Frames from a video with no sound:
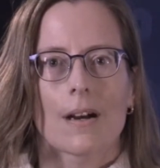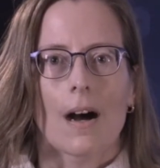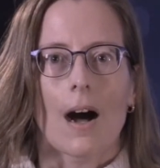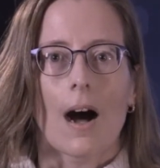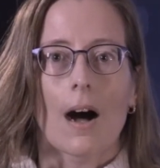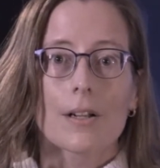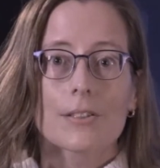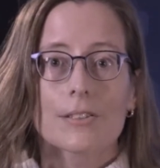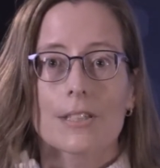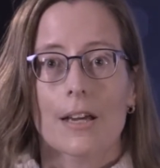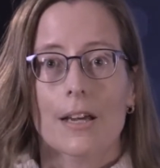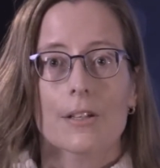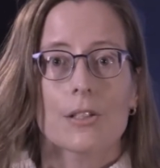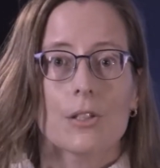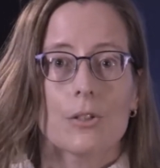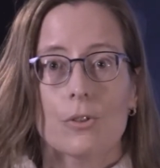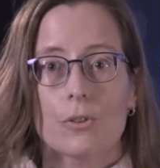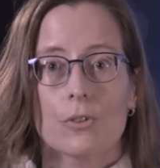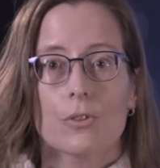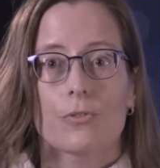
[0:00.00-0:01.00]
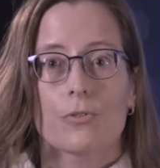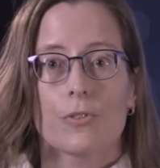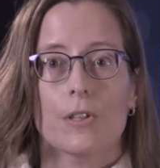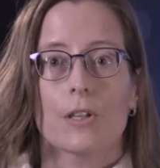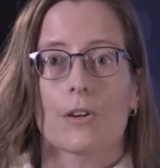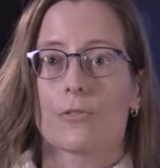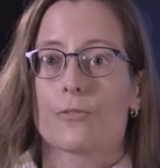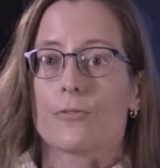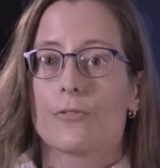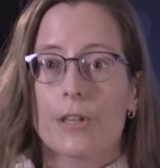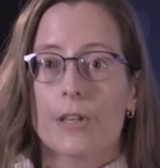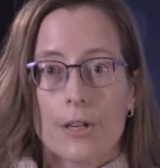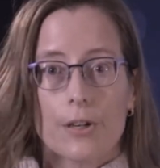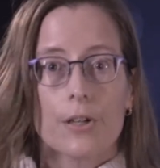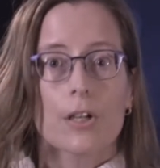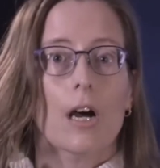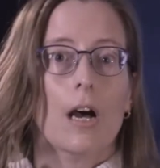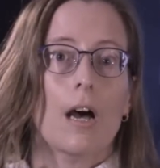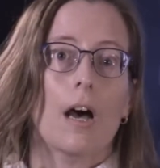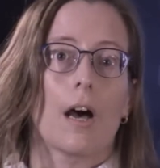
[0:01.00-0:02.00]
"I'll tell you who to fear. Fear
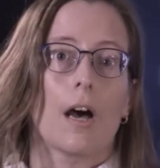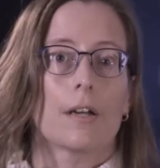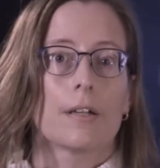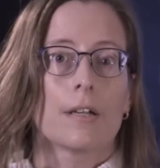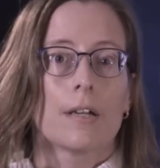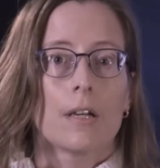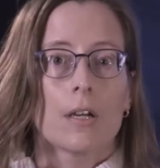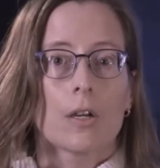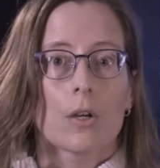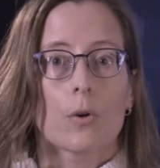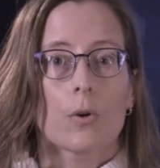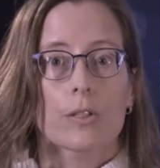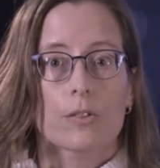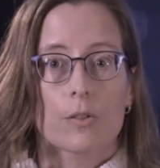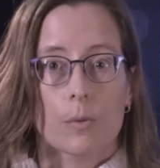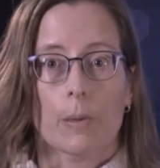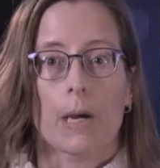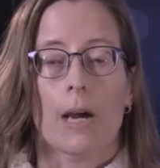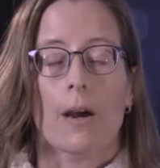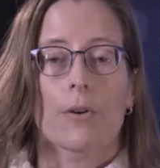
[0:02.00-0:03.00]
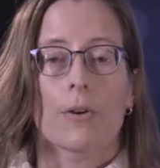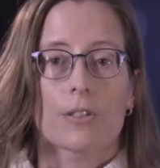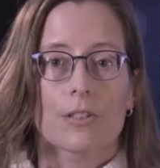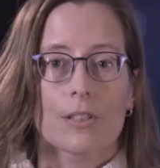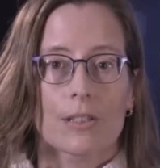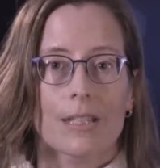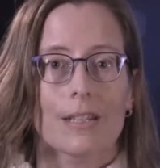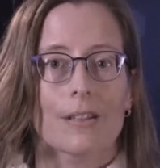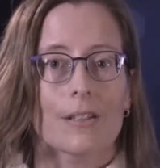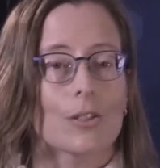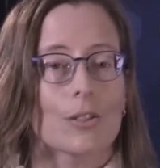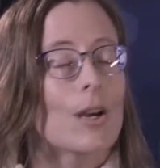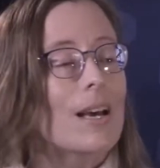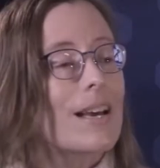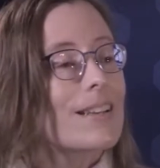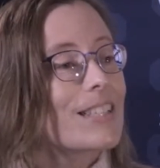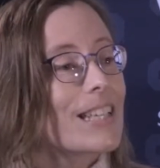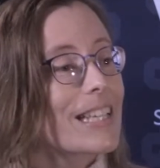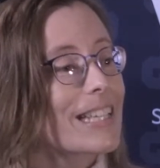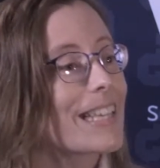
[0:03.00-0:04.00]
God, who has the power to kill you."
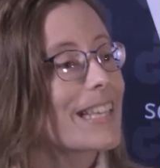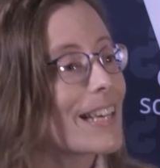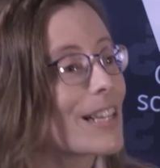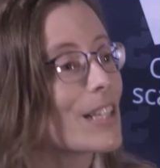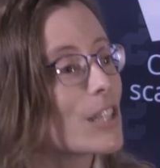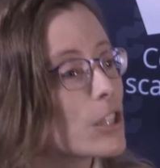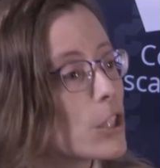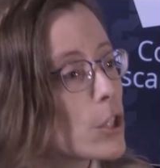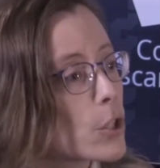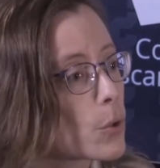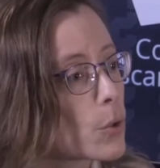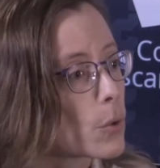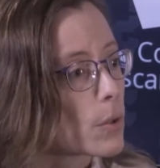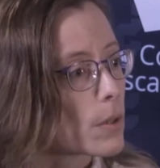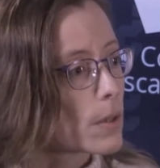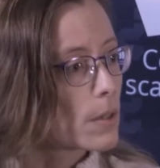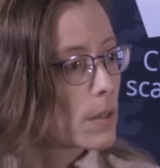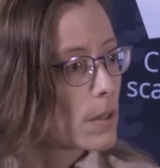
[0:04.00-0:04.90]
To kill you.